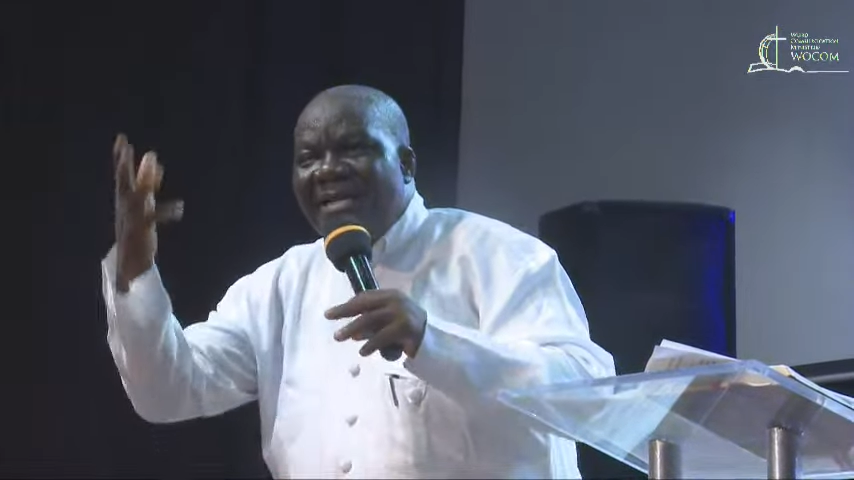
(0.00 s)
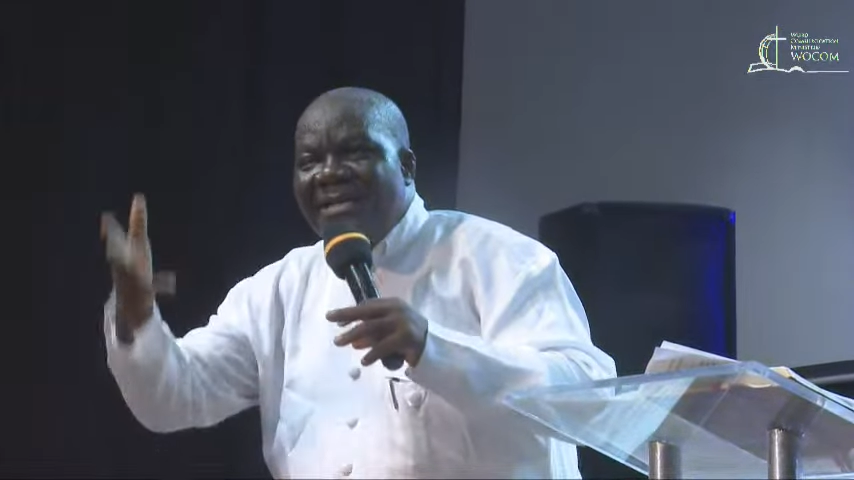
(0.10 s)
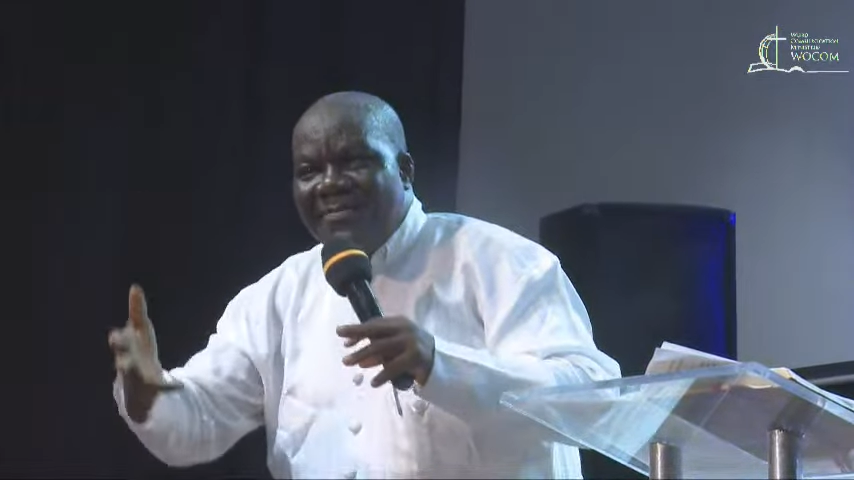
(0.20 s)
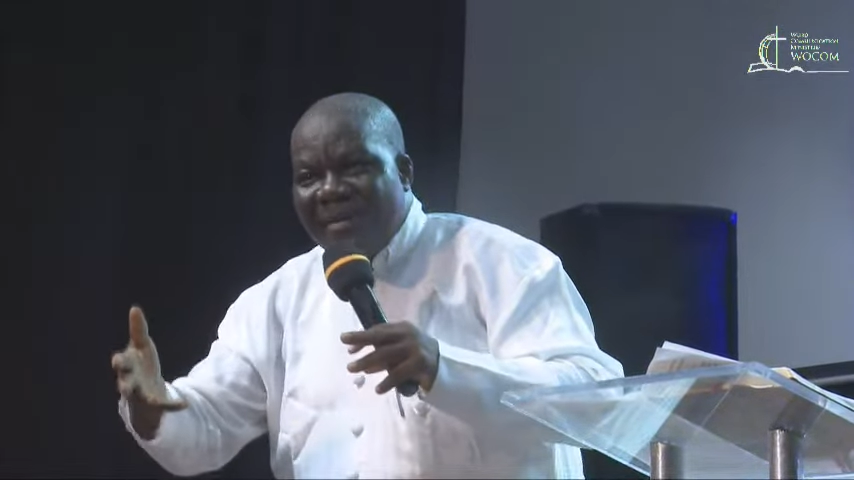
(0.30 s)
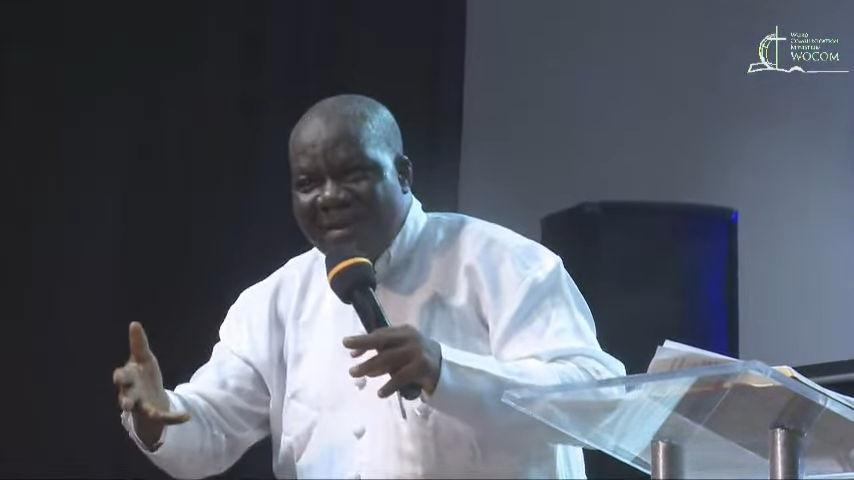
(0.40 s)

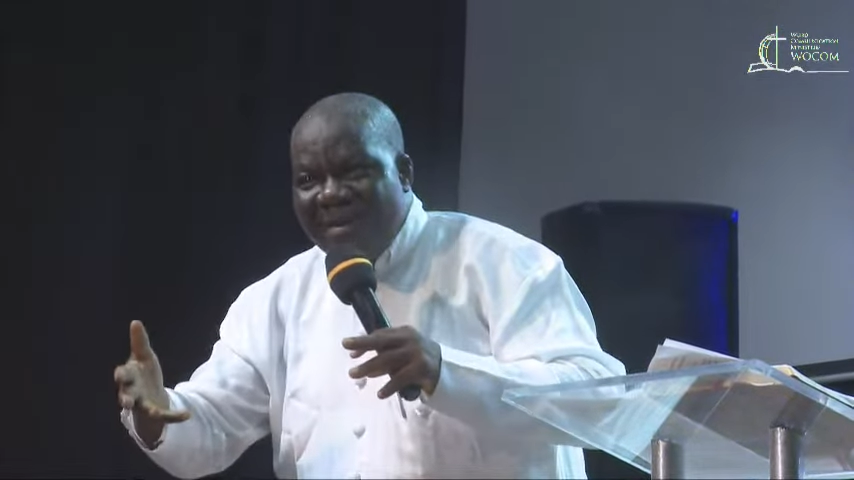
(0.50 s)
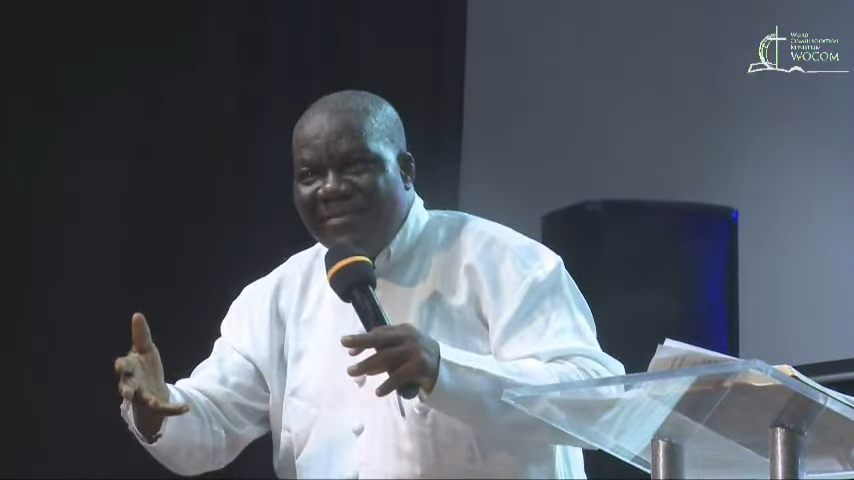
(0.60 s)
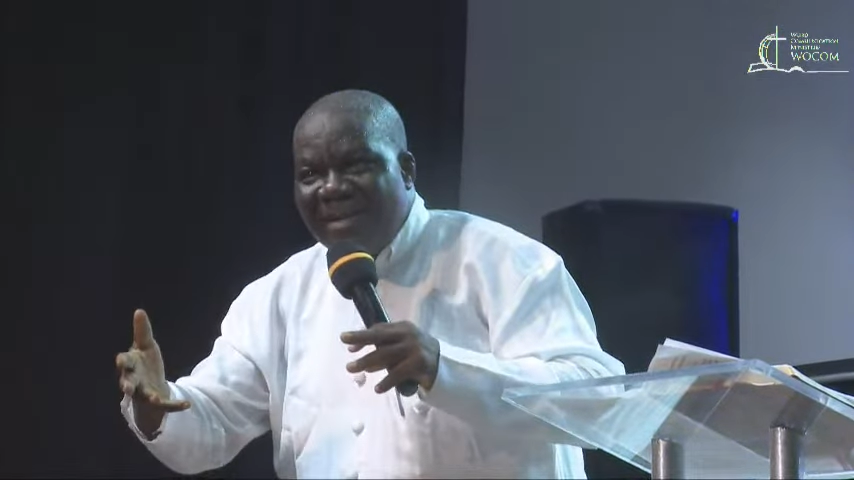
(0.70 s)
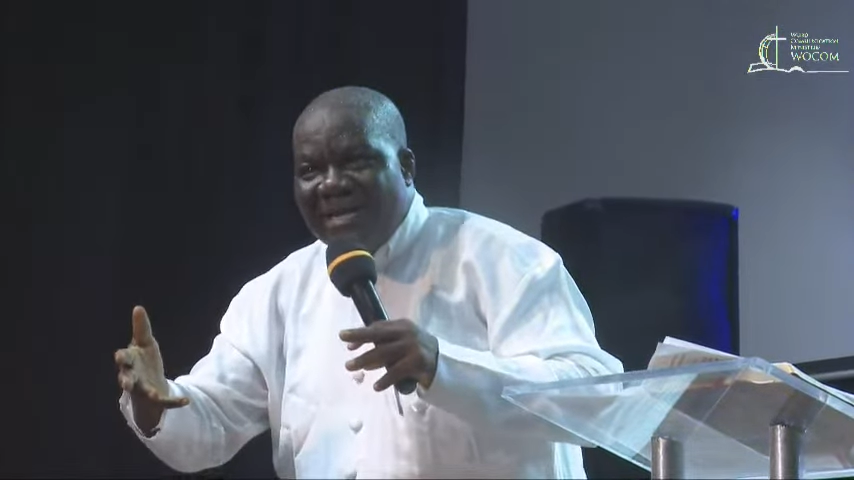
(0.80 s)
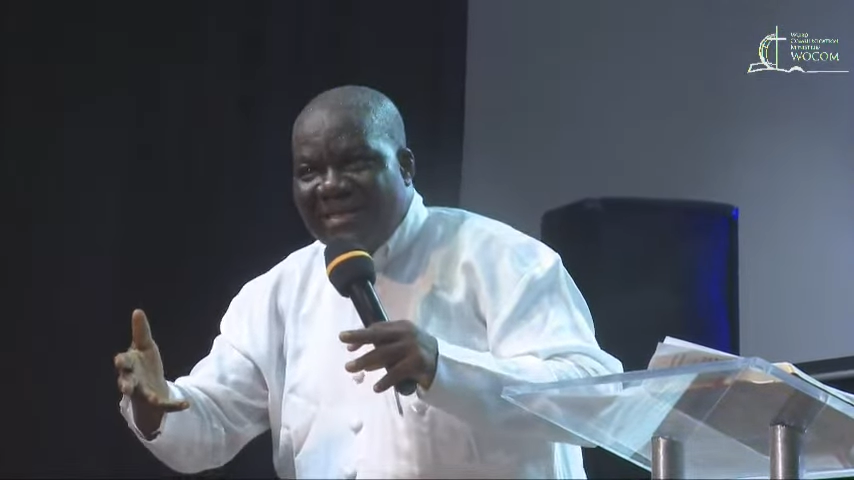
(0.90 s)
they pay
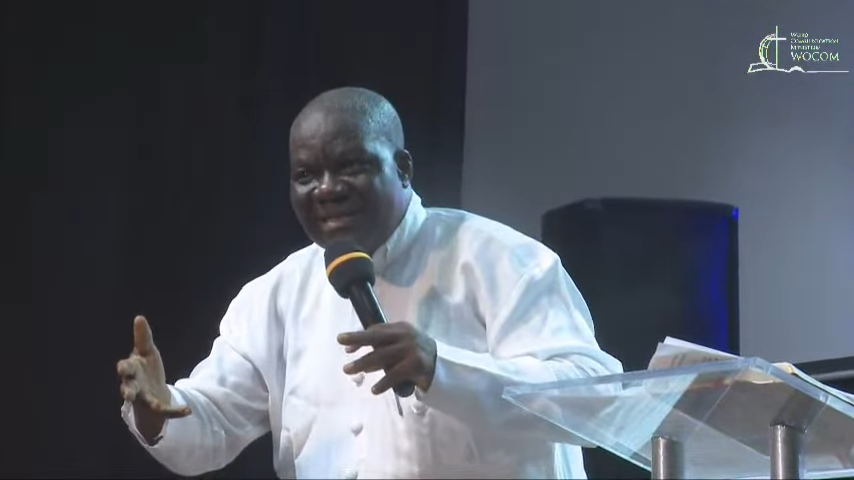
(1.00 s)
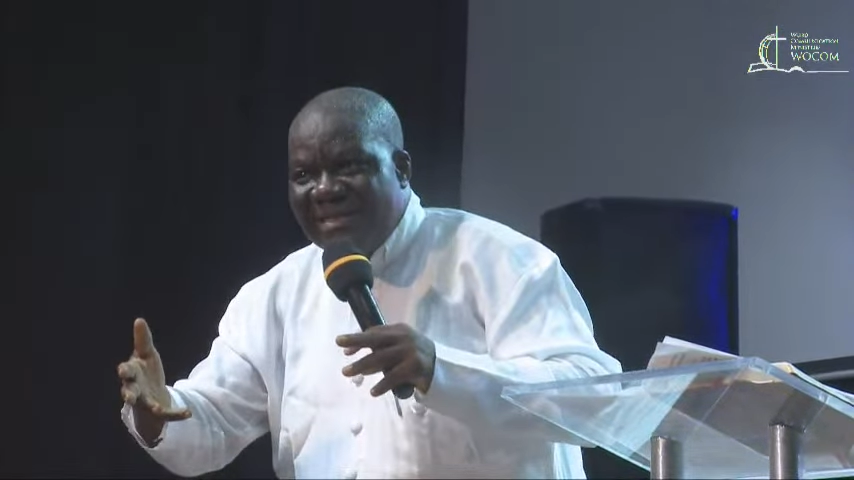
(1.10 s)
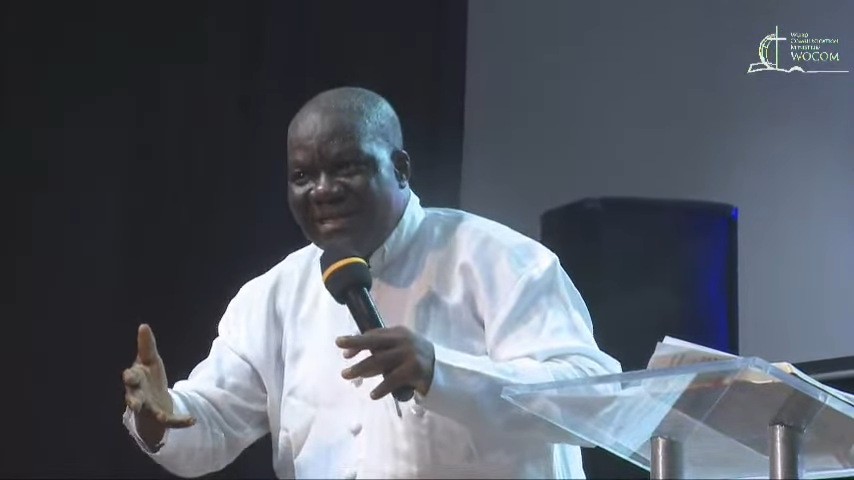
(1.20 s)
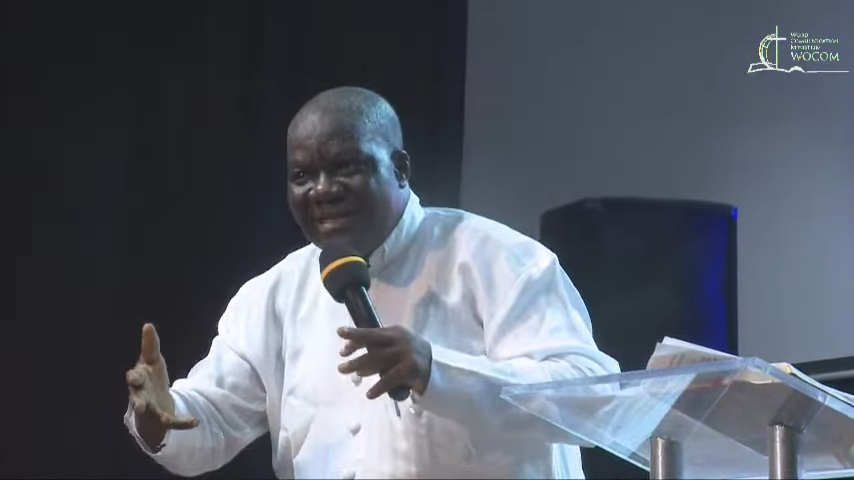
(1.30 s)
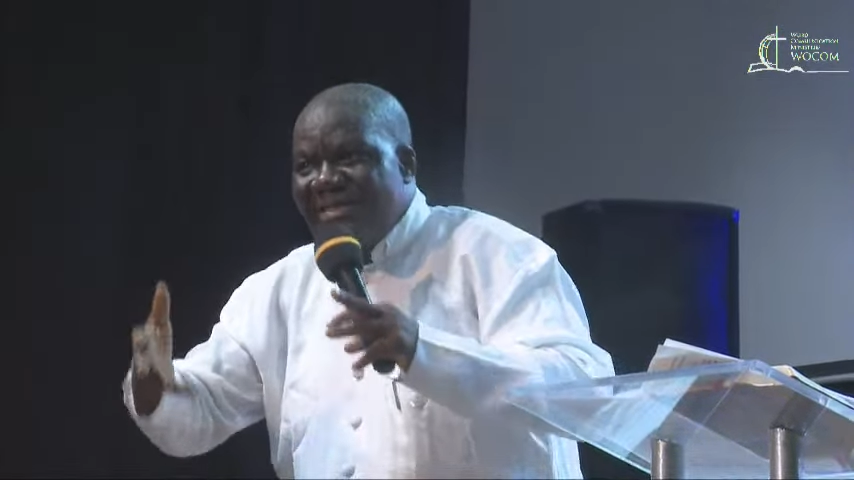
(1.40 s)
him their
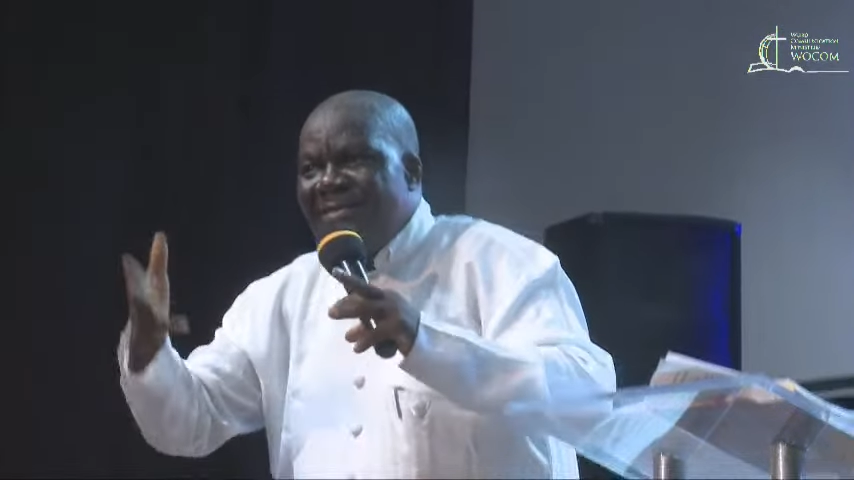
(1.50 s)
seed.